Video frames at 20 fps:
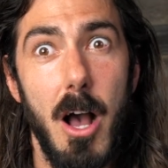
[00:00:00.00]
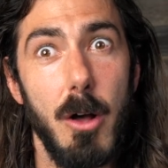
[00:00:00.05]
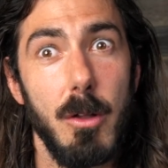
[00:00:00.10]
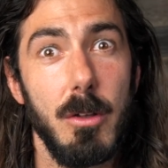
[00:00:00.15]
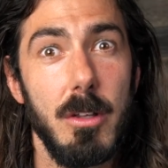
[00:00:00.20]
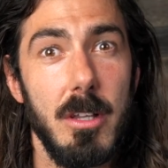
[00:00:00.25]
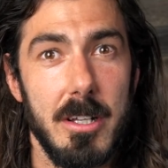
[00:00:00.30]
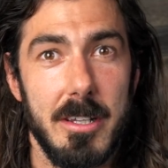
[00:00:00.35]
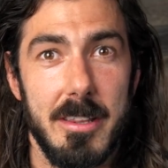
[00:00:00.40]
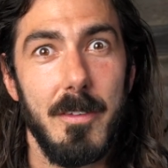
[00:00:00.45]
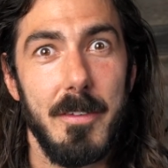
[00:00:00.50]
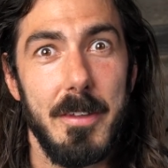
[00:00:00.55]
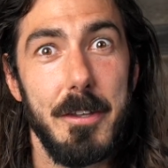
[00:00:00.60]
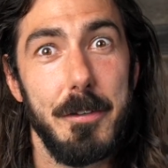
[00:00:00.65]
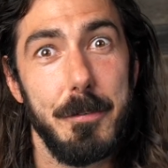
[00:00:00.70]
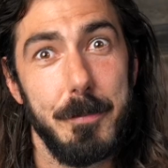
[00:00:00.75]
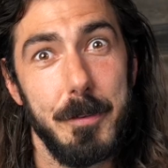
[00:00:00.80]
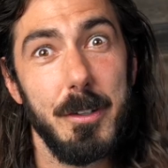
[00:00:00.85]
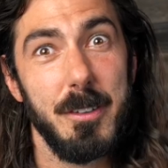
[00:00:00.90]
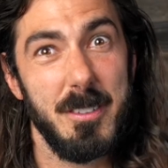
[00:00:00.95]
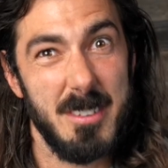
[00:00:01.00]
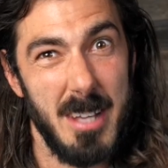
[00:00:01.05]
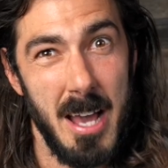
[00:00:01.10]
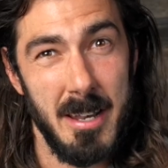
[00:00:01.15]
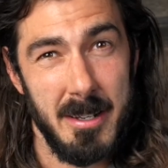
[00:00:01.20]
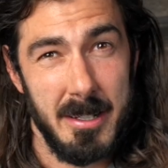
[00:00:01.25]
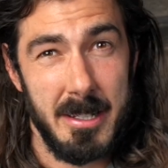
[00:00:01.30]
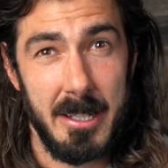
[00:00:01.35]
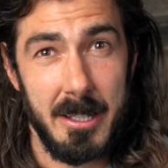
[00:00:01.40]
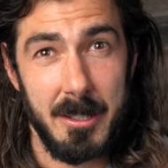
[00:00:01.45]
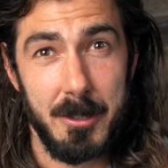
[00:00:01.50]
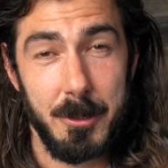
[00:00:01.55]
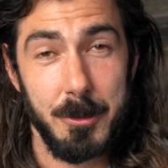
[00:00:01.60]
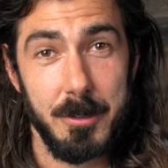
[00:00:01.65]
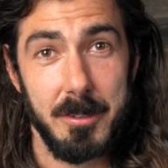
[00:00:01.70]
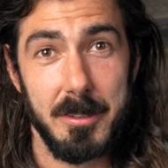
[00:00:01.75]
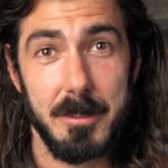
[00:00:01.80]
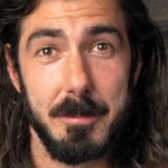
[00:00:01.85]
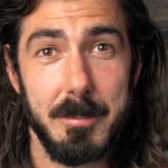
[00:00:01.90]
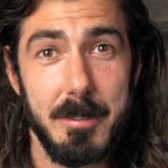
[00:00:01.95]
oh look, this feels kind of
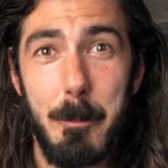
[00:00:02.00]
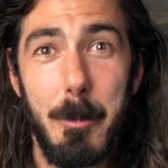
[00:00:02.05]
conclusive.